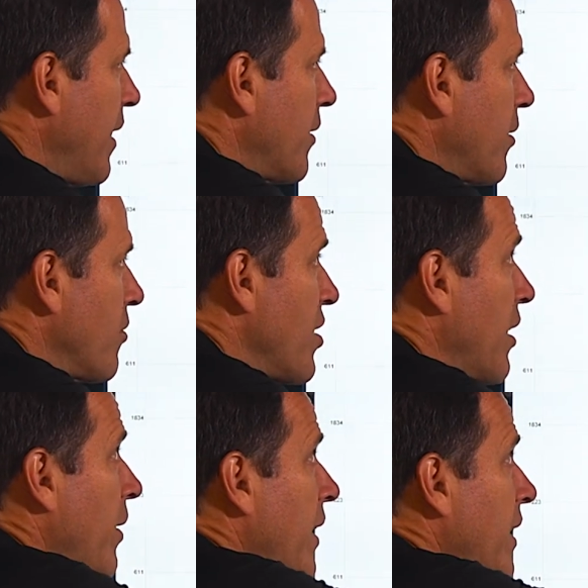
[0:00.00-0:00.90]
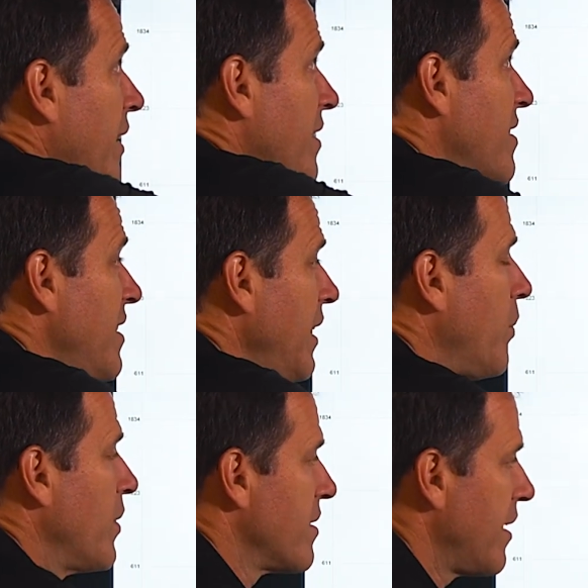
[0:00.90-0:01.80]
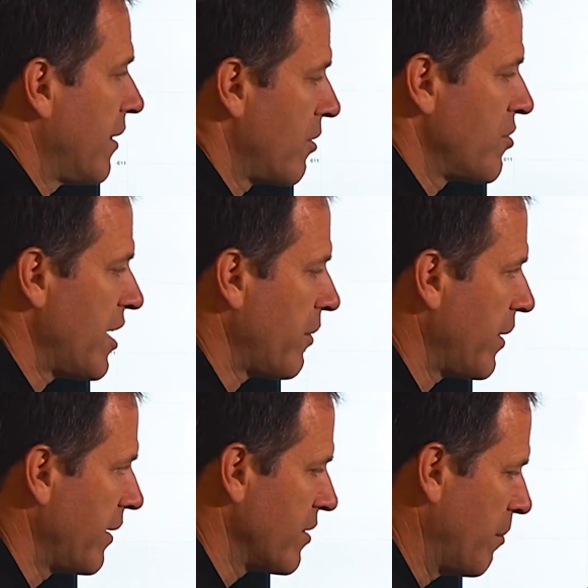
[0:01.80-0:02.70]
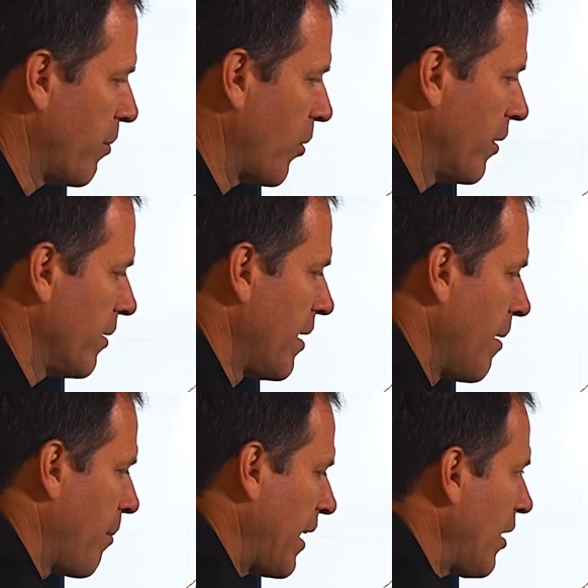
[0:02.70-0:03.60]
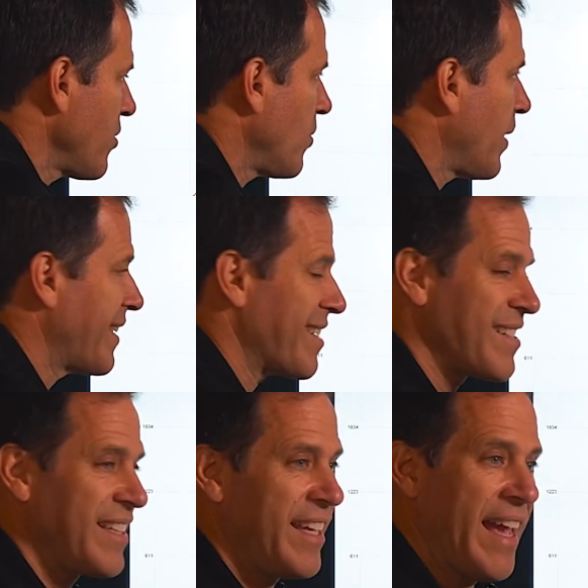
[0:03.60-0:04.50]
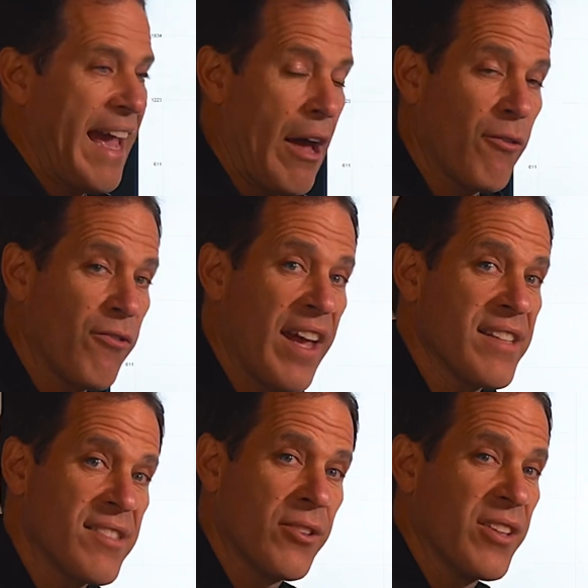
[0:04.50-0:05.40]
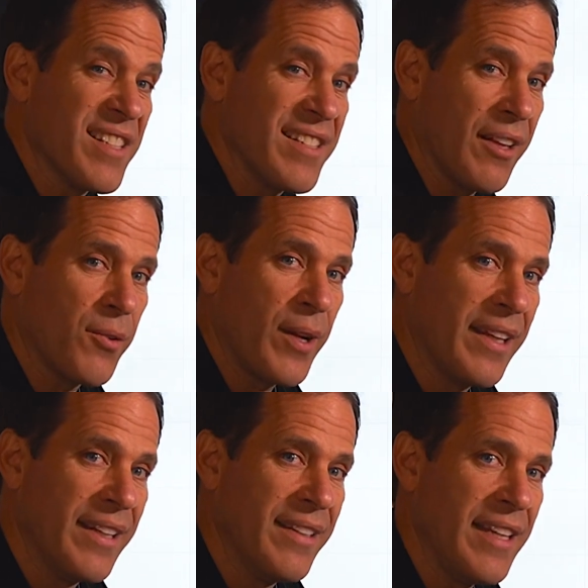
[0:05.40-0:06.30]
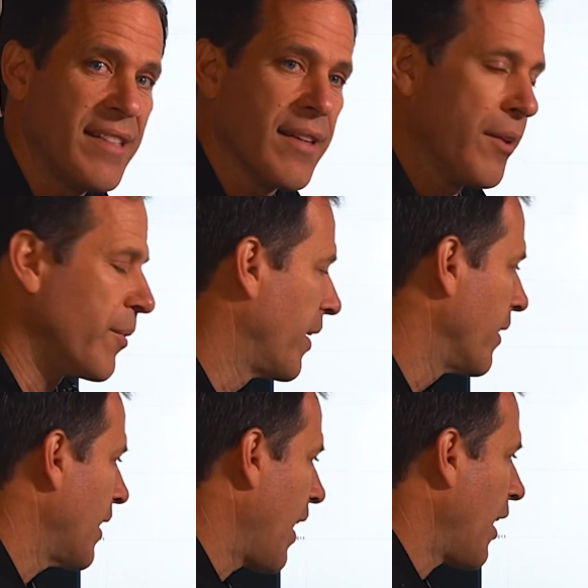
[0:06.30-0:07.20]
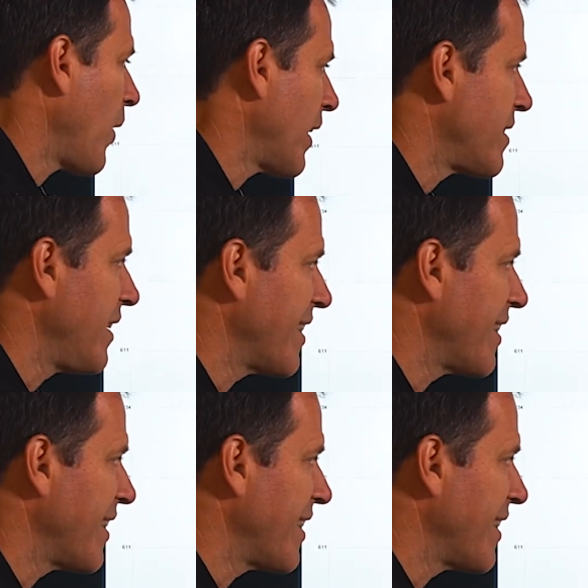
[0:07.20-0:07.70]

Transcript: that they're generating and the sequence that they're generating this important, but I also like to see how fast they're accelerating and decelerating. Now, how do I see